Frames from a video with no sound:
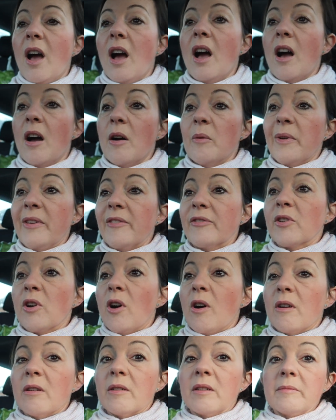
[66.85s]
Uh, we've
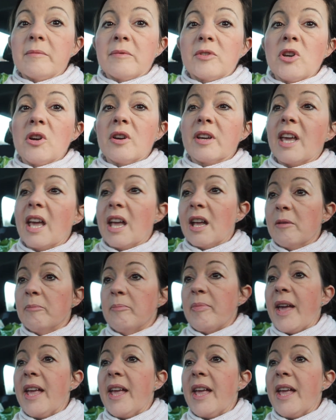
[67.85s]
got cooking,